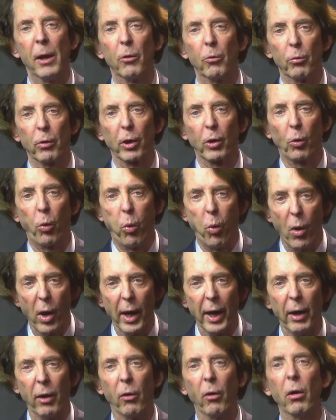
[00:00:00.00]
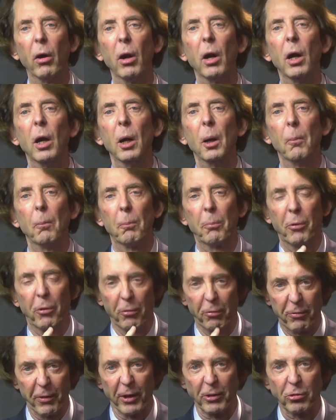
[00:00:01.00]
require
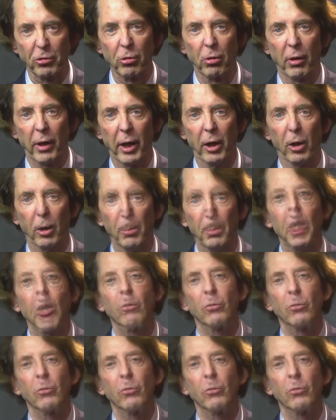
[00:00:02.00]
professional help.